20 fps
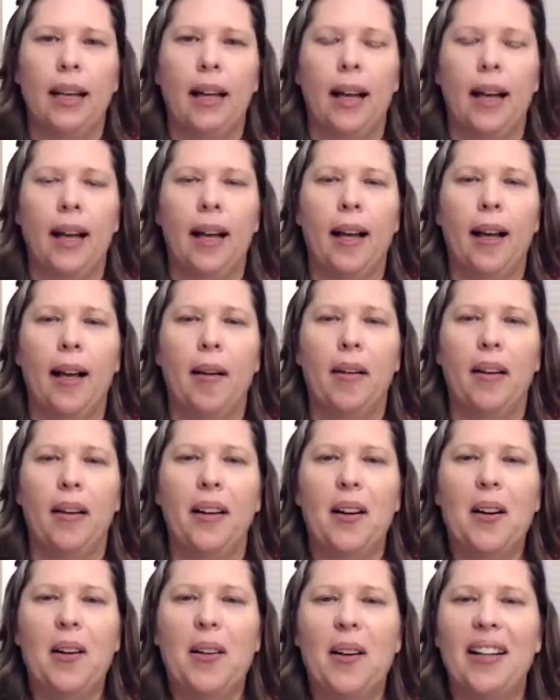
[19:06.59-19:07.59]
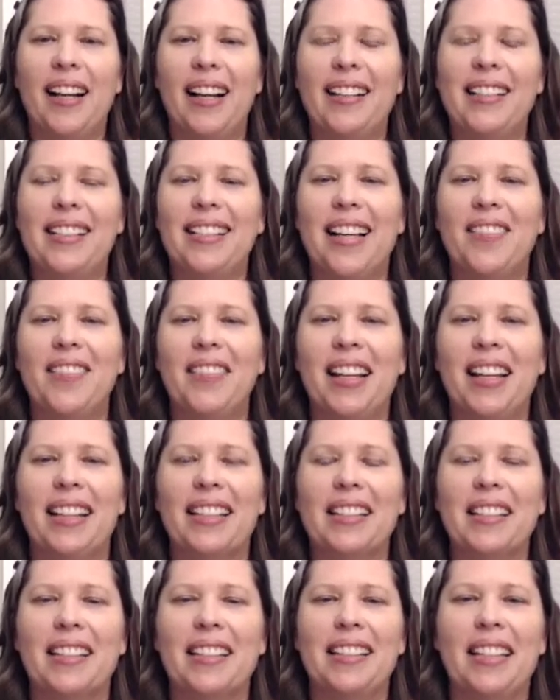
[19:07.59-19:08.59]
I just have to
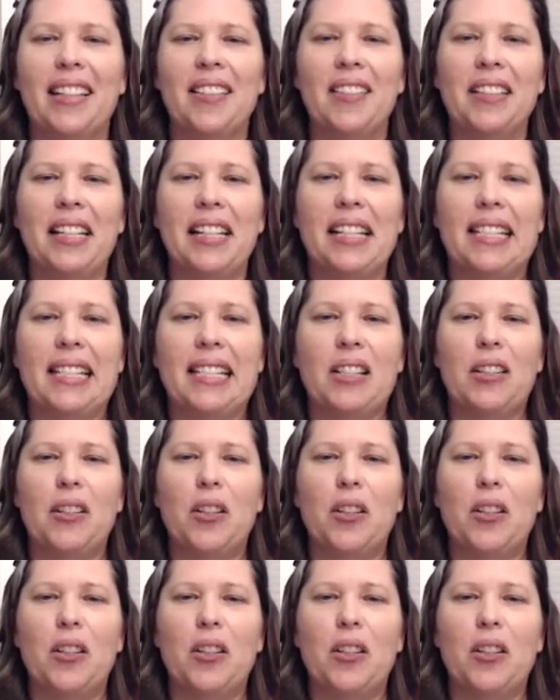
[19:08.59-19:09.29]
ask, see what Tina says.